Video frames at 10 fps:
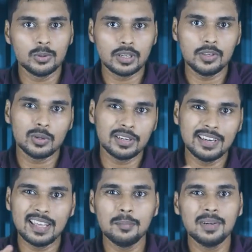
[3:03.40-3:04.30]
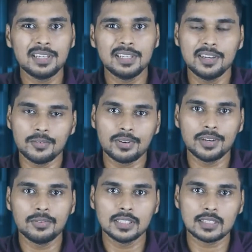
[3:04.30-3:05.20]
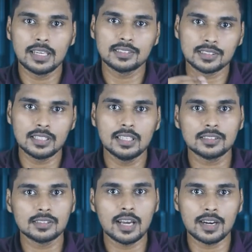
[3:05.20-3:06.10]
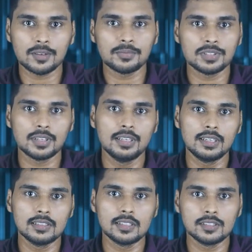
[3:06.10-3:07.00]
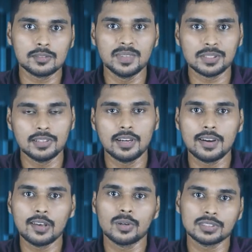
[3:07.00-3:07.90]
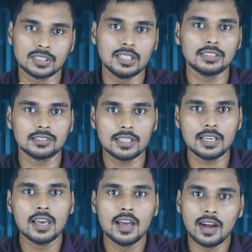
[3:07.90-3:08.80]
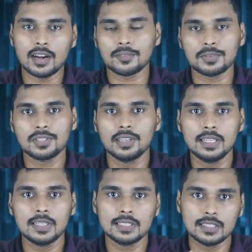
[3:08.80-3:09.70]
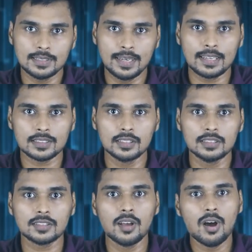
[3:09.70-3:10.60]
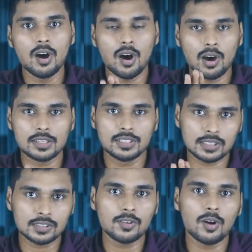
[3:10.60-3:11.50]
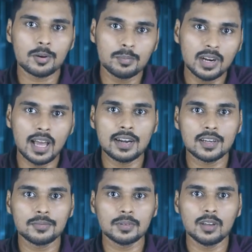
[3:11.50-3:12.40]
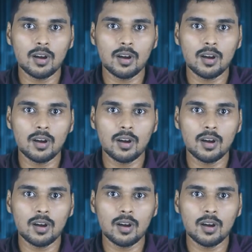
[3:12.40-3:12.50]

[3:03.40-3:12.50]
you can name it in different ways, like CSE artificial intelligence machine learning, or CSE artificial intelligence data science, or just normal artificial